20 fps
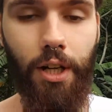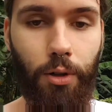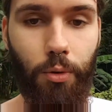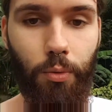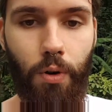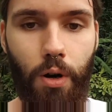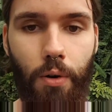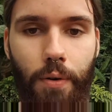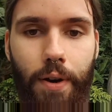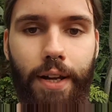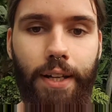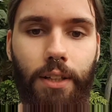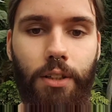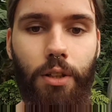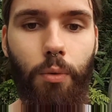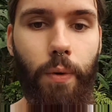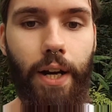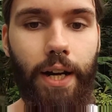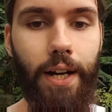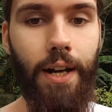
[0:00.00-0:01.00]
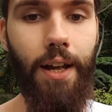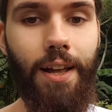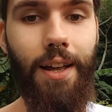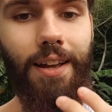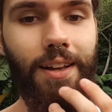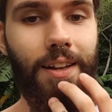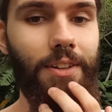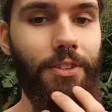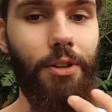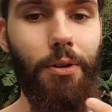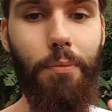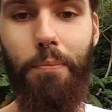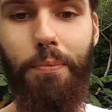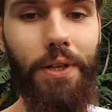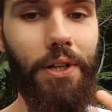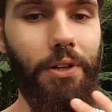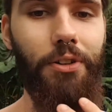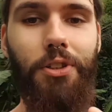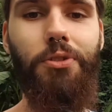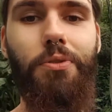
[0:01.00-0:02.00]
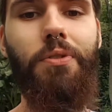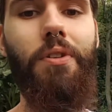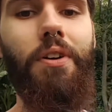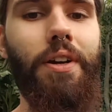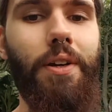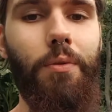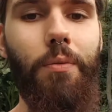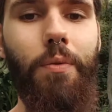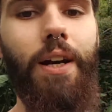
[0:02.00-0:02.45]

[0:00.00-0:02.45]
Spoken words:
are growing, the way your beard is growing,